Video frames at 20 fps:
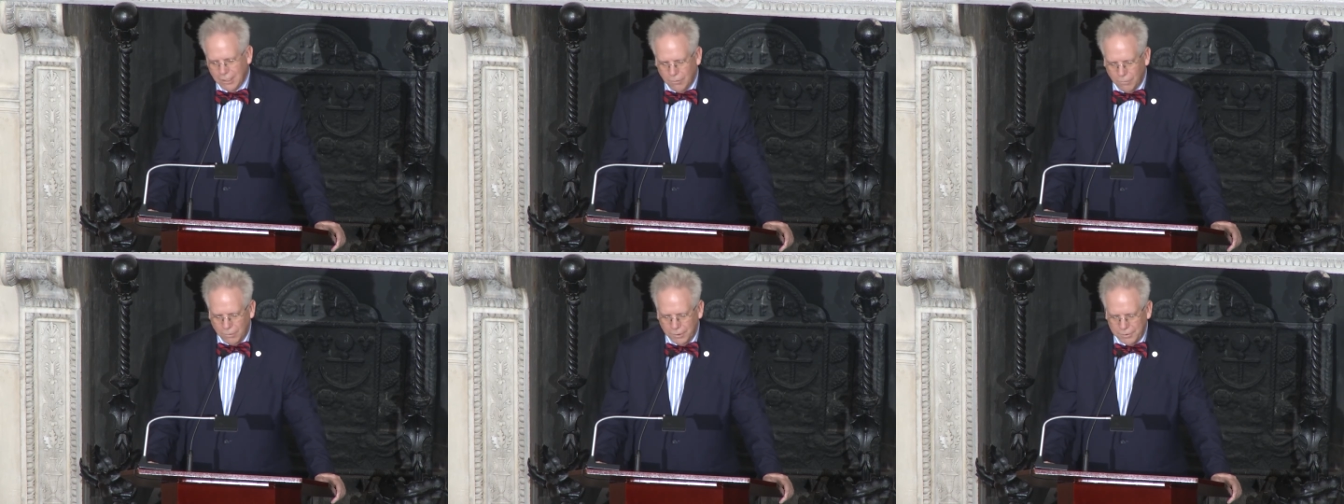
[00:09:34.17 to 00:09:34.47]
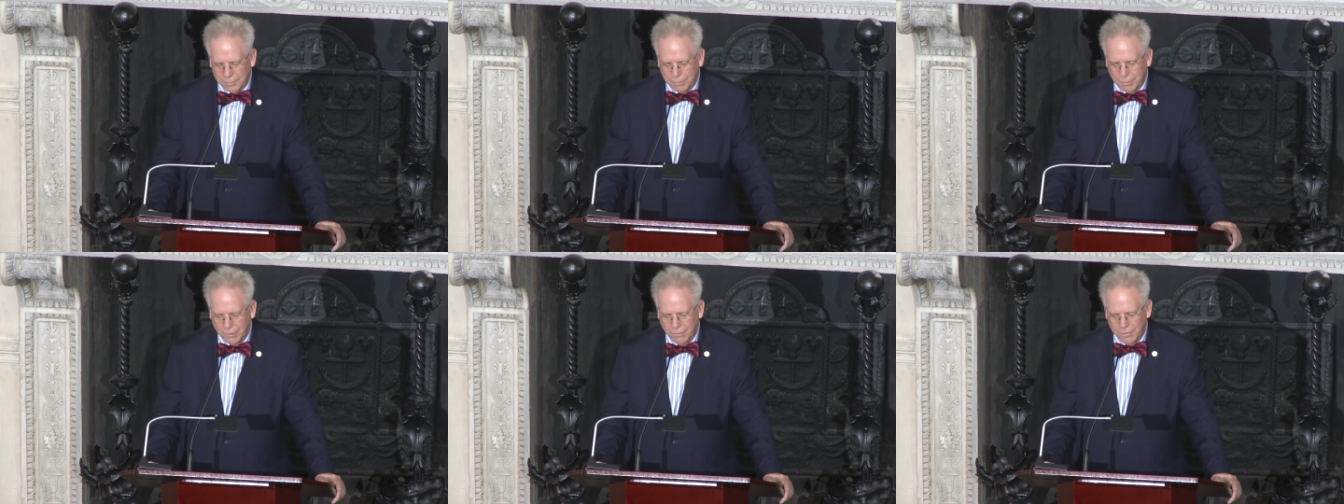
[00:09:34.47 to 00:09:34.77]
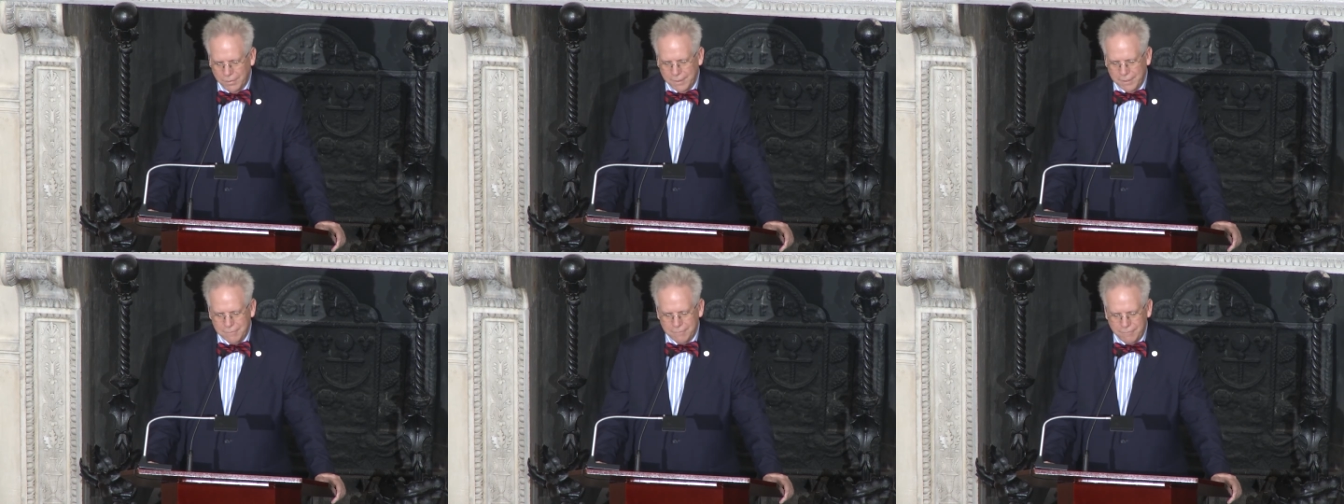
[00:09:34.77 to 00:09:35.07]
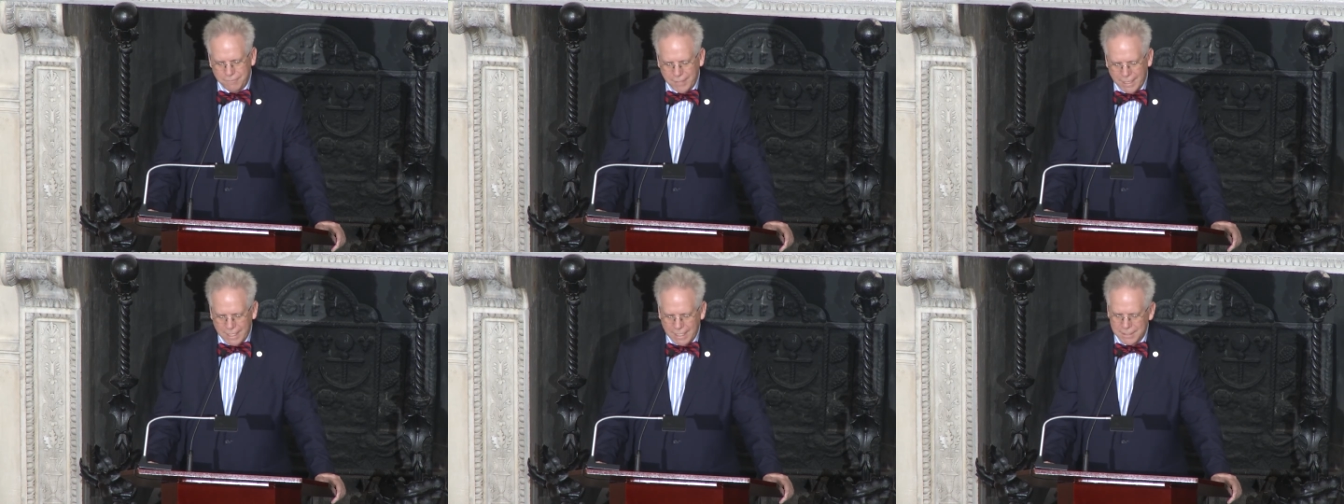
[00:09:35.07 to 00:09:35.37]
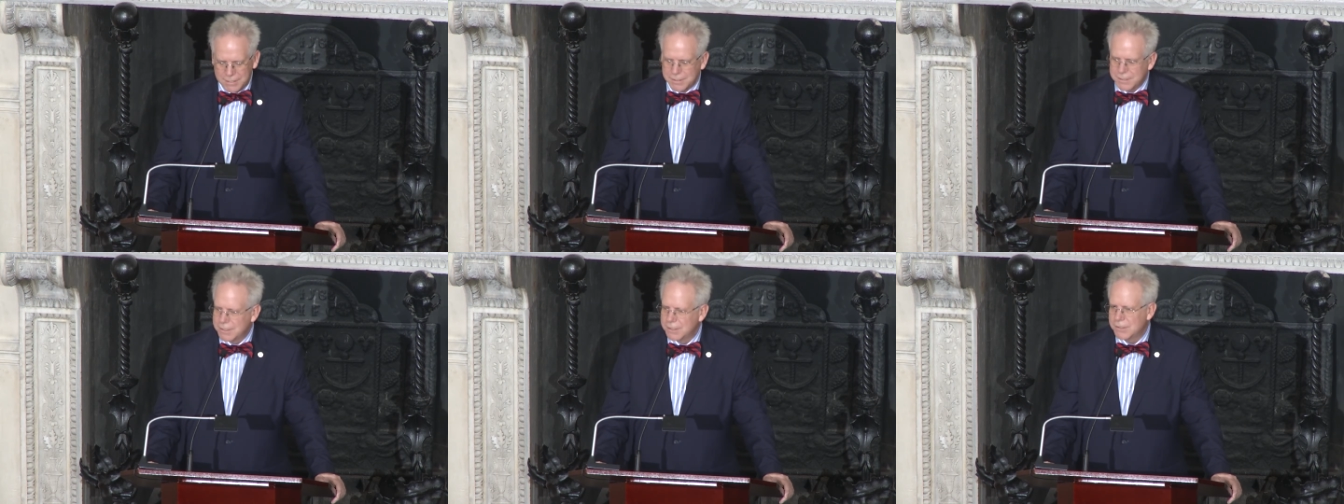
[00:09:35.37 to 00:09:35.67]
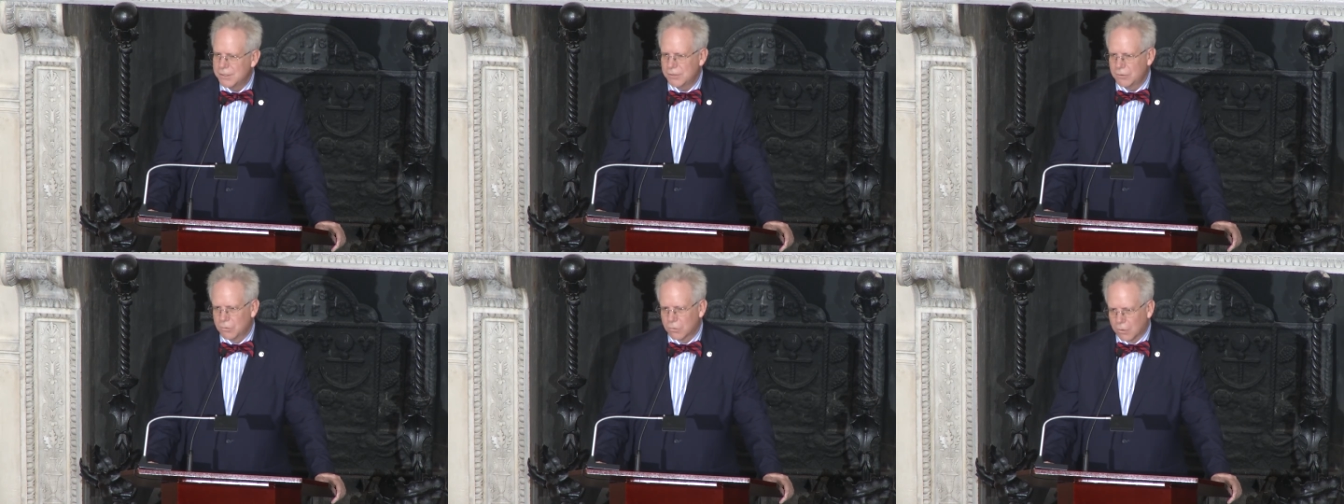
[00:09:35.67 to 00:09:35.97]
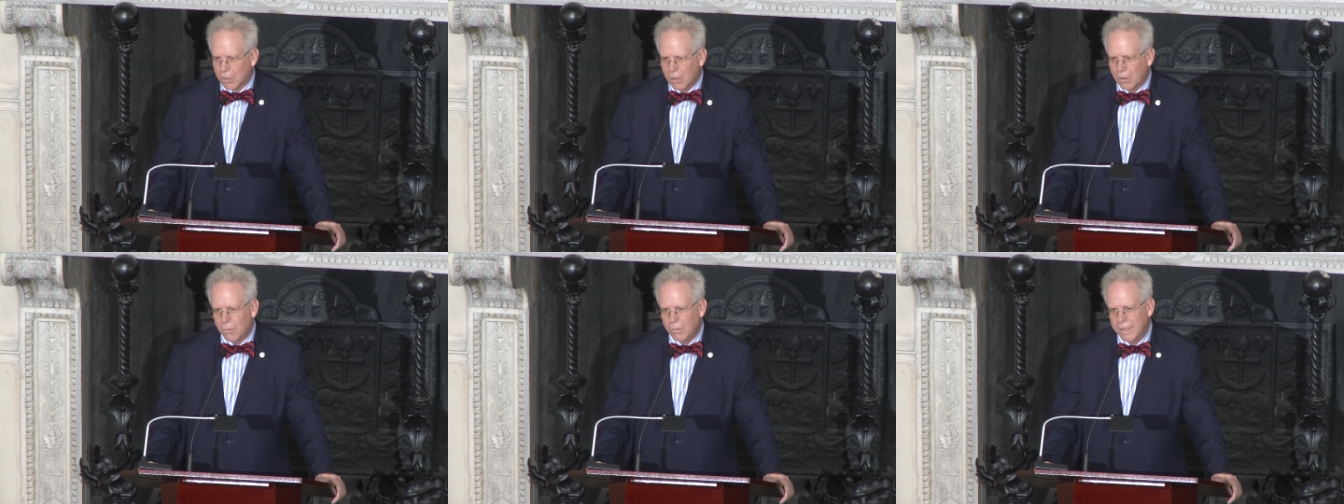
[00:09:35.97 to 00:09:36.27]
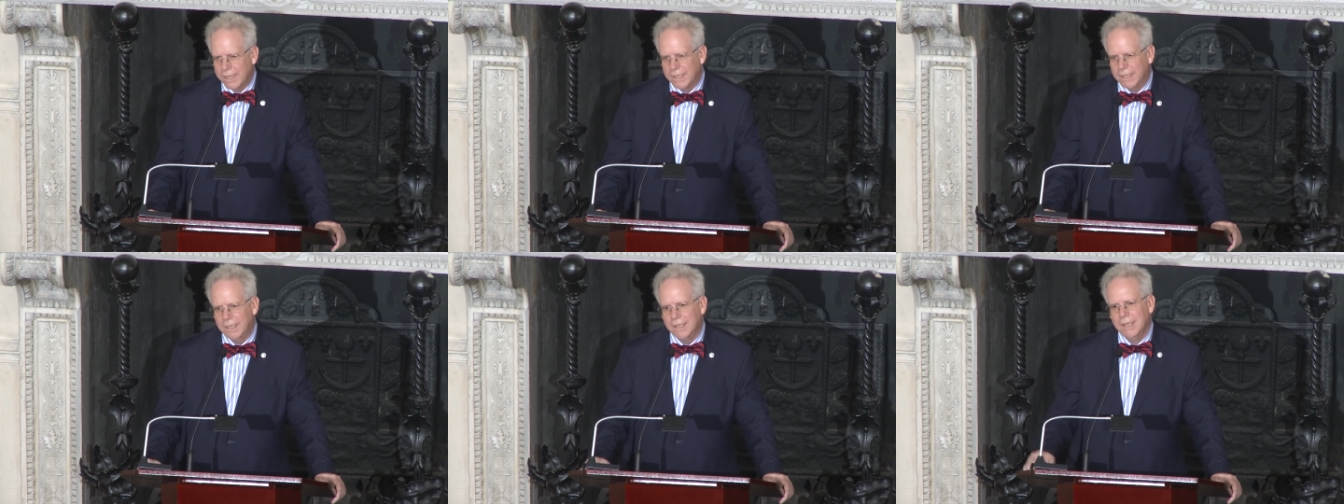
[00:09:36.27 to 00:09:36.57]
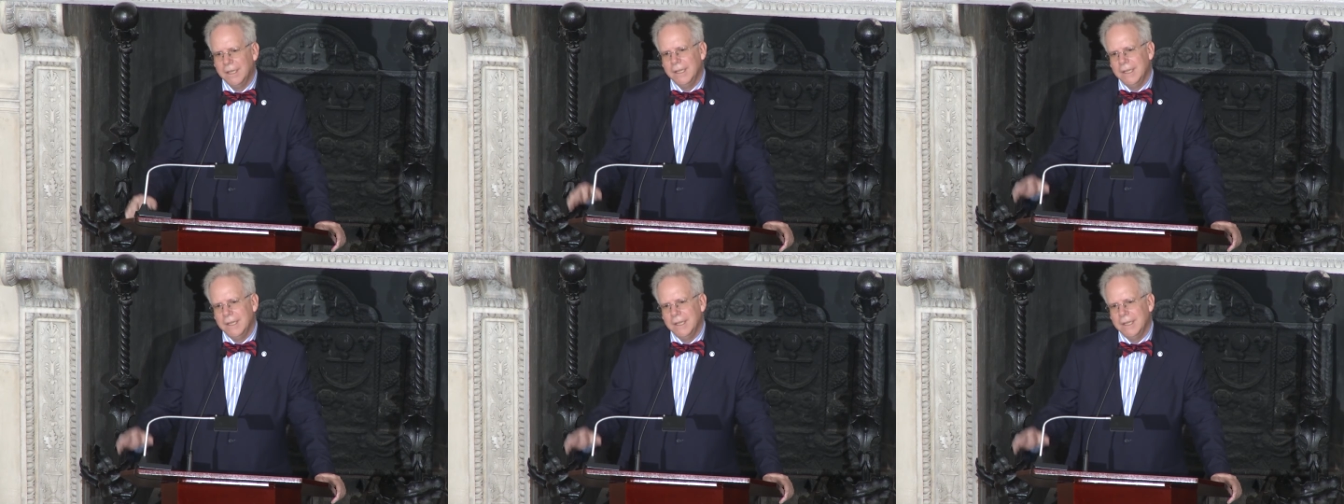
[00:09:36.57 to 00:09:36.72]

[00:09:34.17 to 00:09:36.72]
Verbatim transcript: was both the fastest growing